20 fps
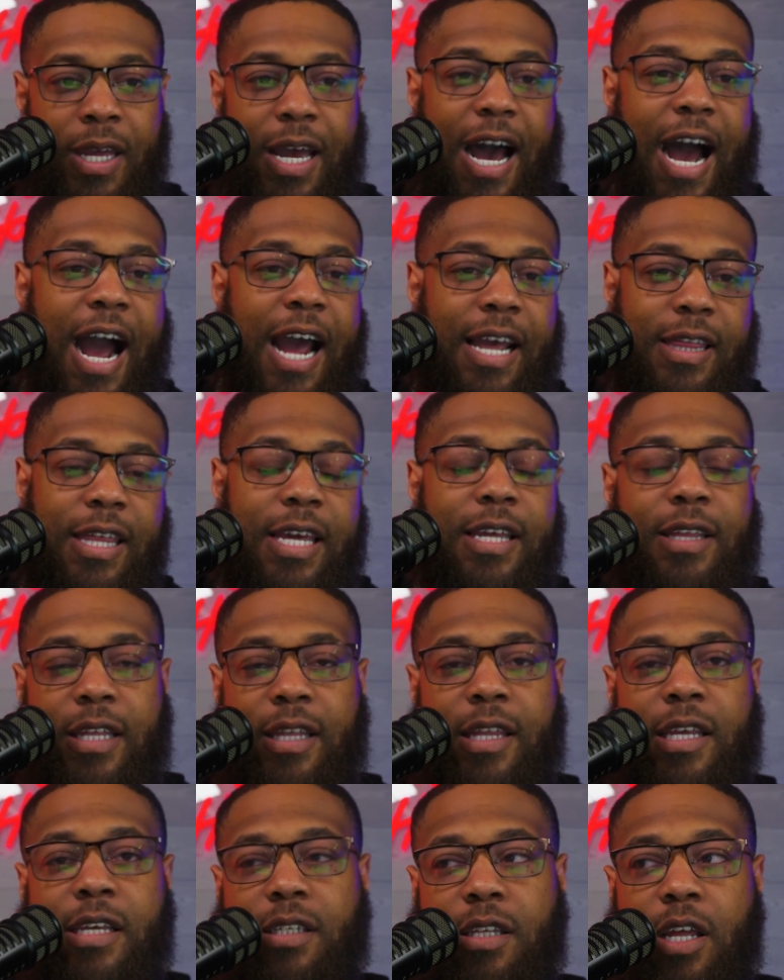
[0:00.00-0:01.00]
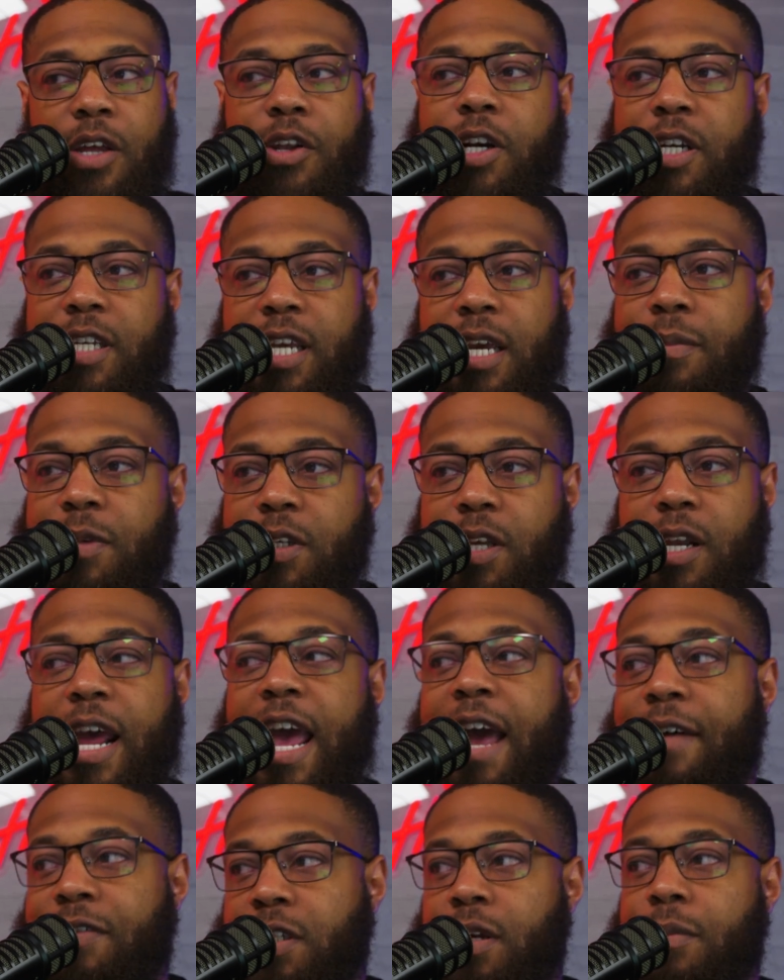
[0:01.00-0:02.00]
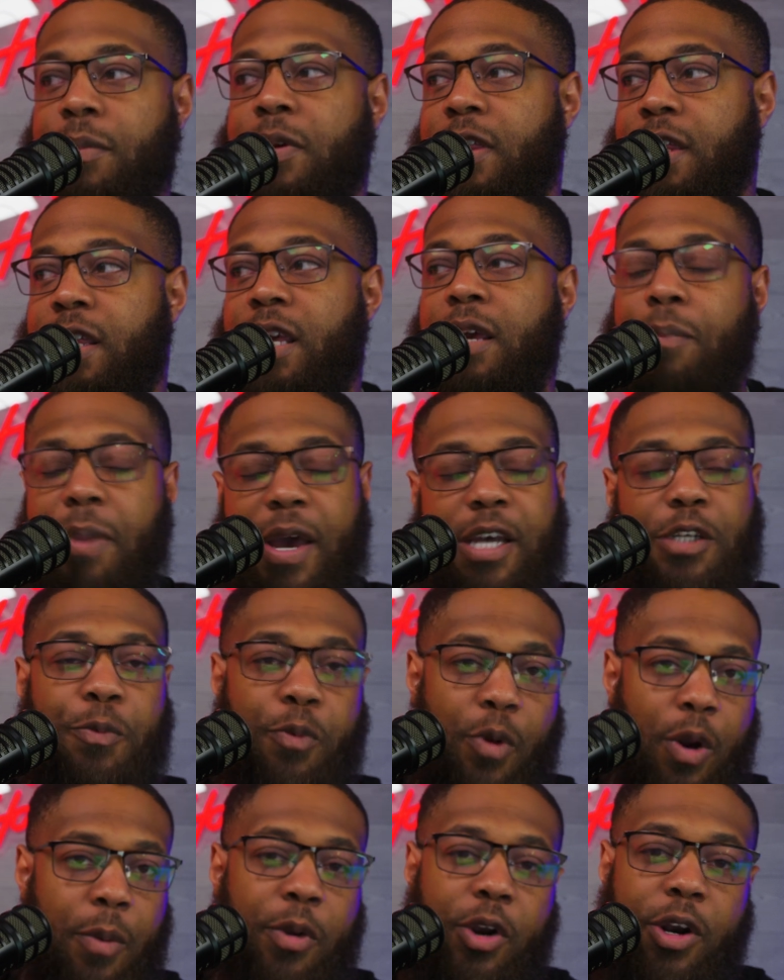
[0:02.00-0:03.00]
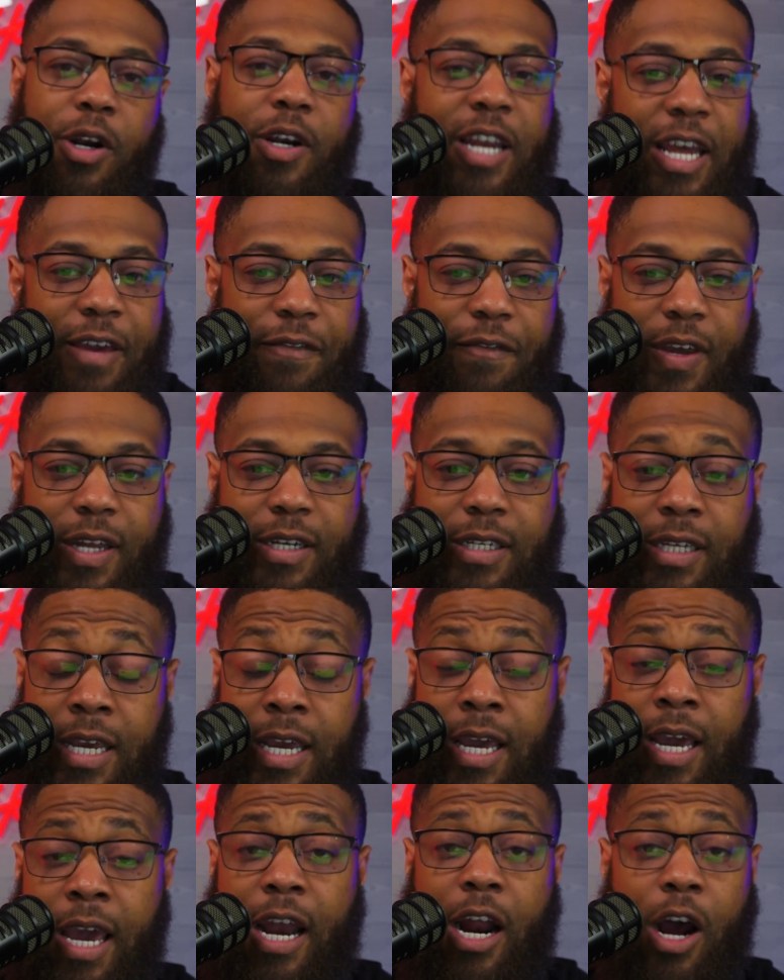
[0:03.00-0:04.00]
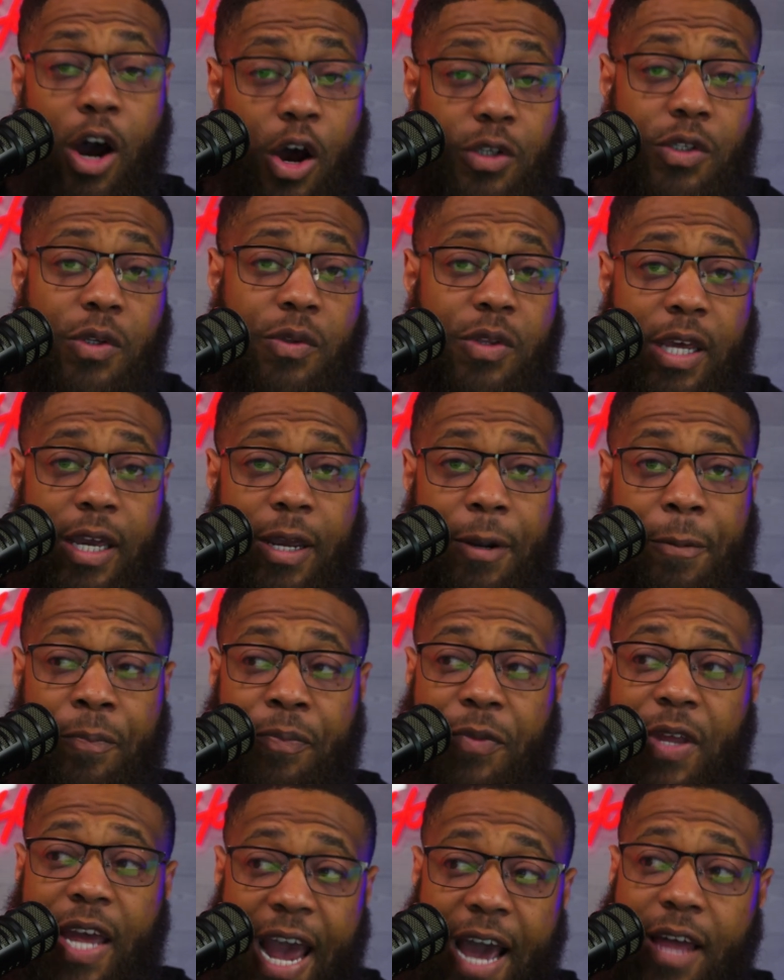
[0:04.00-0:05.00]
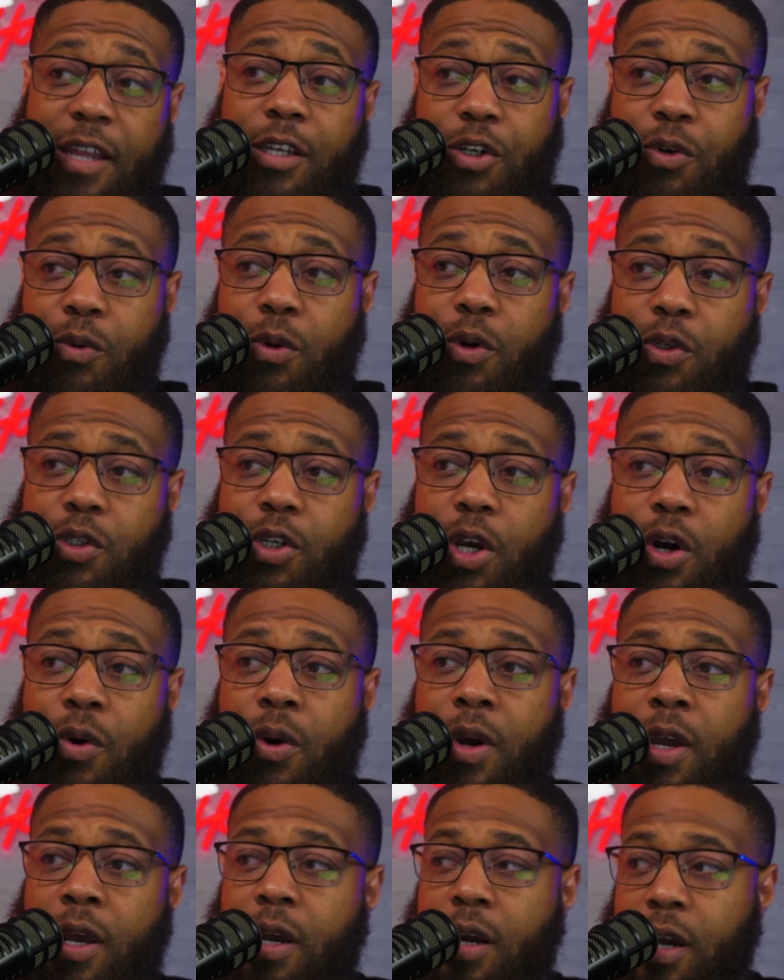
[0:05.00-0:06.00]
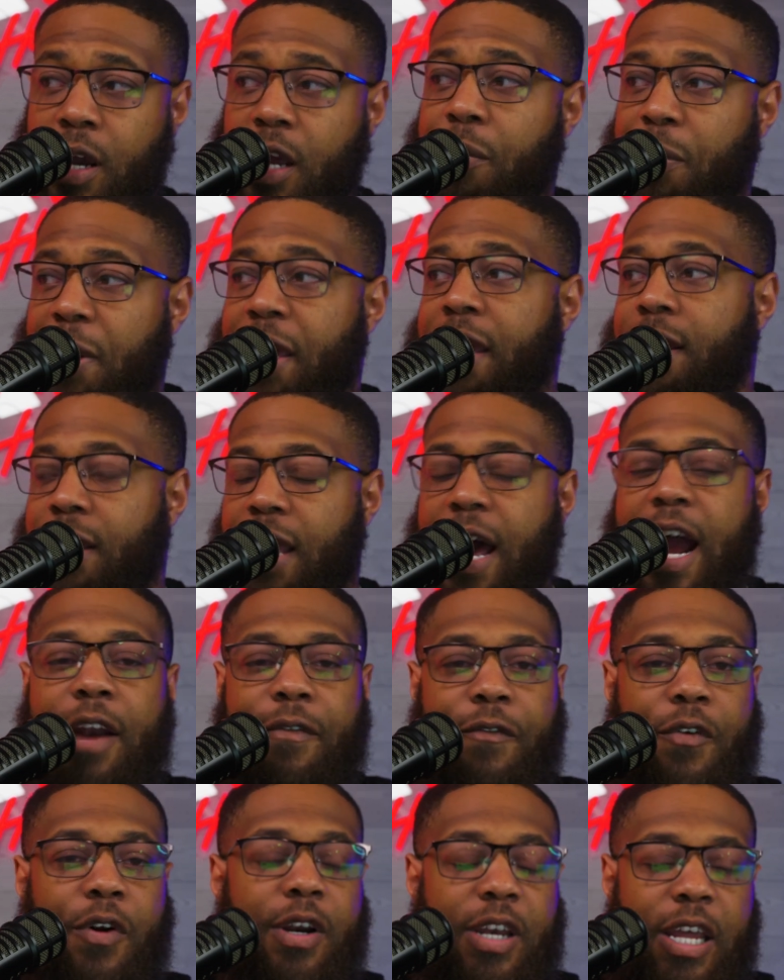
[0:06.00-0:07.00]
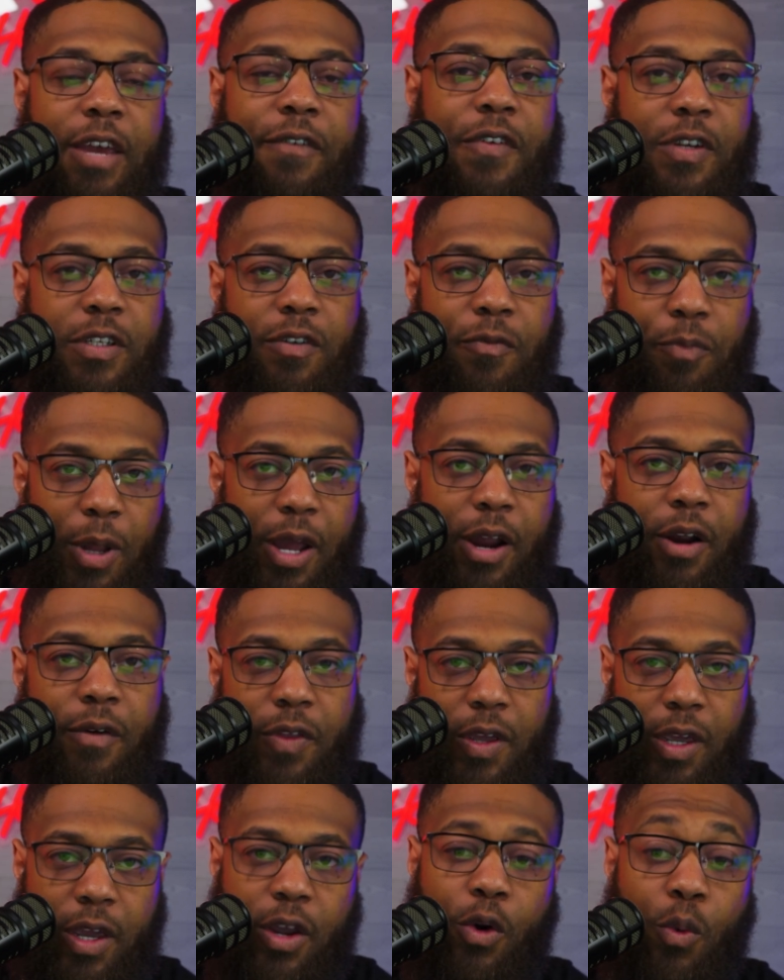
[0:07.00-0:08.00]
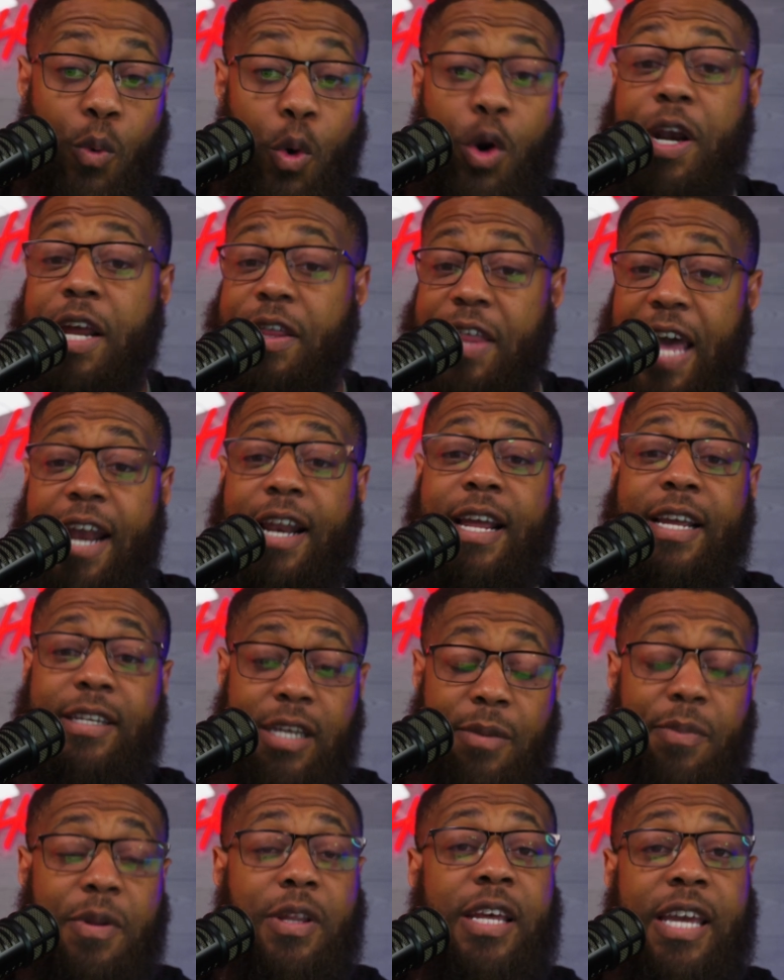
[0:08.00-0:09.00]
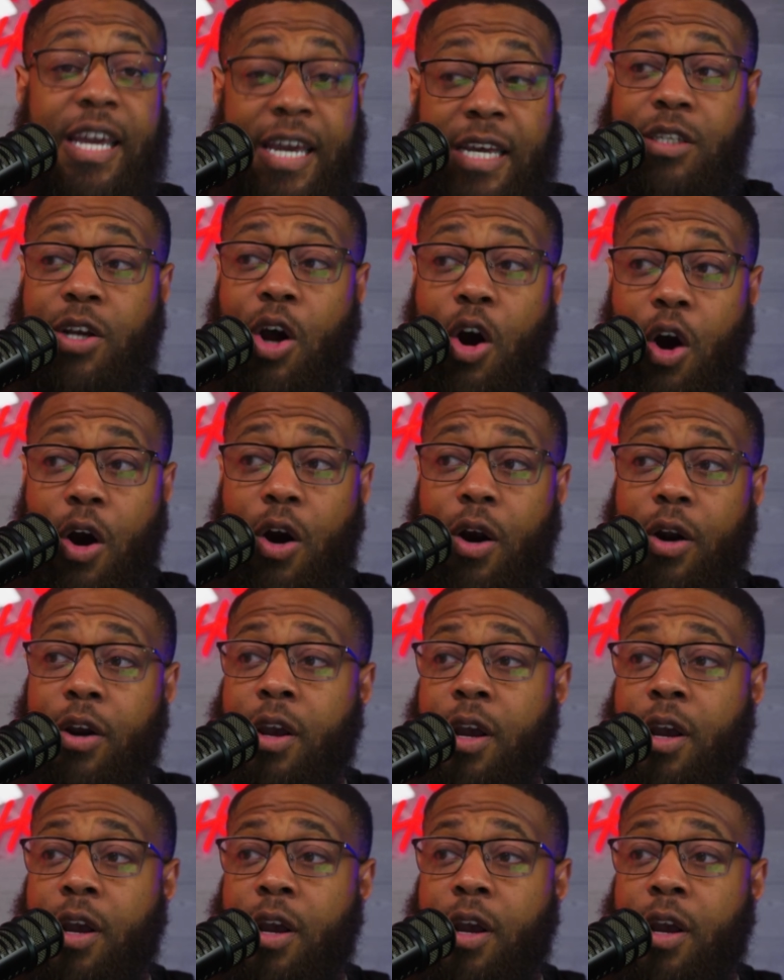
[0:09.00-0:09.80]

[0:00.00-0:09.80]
I think that this Thunder team is going to have some of the best perimeter defense. And I also think that Alex Caruso could be in line for a Defensive Player of the Year award. Now, that typically is hard